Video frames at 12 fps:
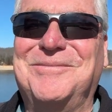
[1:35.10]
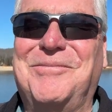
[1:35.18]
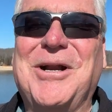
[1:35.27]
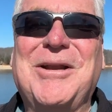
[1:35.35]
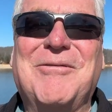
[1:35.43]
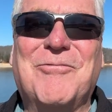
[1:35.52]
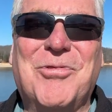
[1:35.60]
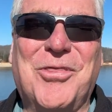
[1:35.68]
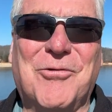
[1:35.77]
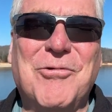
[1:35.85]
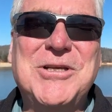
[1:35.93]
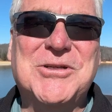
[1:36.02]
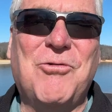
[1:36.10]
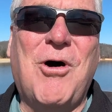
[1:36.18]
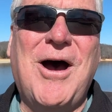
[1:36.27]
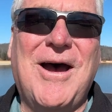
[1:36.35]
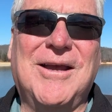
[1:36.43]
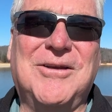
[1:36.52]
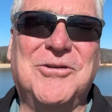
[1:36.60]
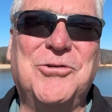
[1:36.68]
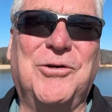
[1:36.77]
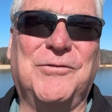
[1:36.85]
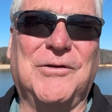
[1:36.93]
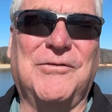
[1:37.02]
But it, the reason why I could
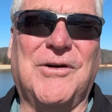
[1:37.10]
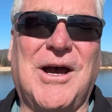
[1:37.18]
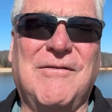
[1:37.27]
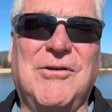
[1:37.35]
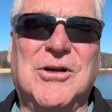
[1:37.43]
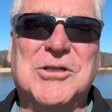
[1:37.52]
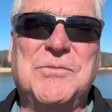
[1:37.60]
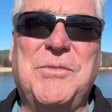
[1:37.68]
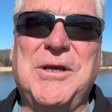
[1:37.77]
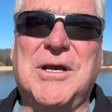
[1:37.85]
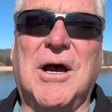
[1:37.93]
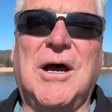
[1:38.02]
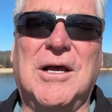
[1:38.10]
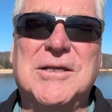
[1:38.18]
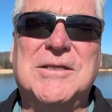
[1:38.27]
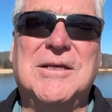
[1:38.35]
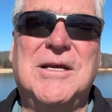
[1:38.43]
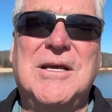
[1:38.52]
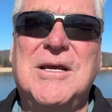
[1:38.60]
do it for five years is because